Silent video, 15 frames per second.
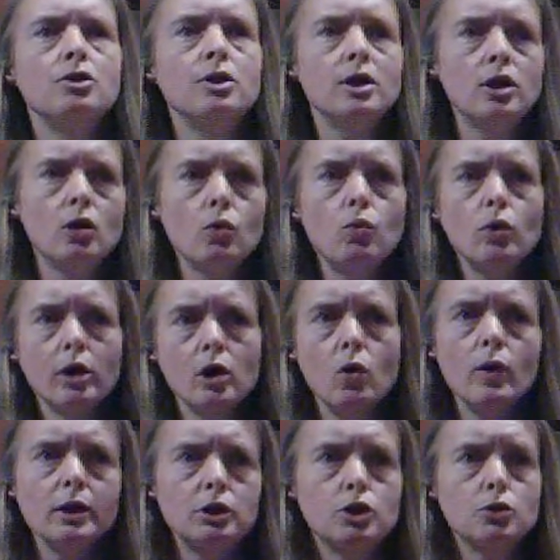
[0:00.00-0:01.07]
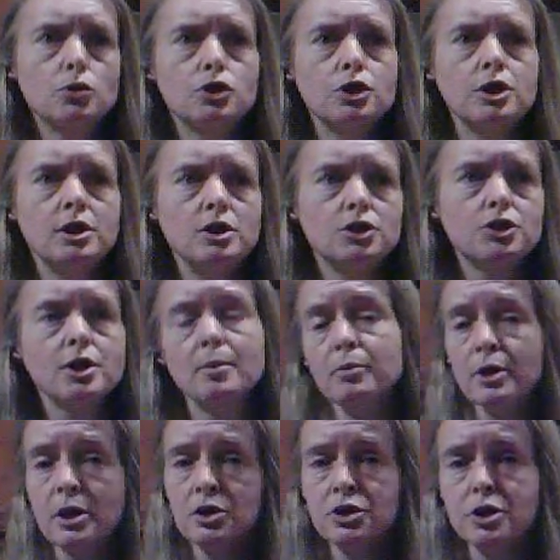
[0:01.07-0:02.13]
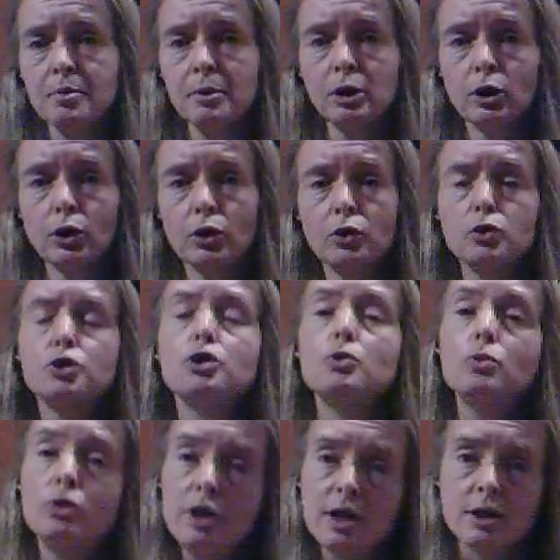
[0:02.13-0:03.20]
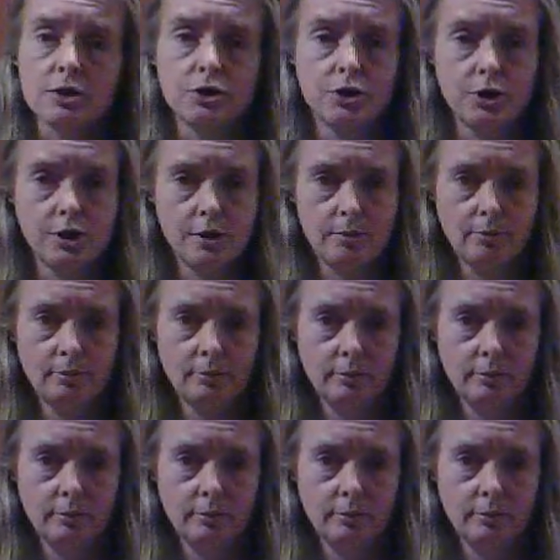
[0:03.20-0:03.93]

then we're going to see something similar to this.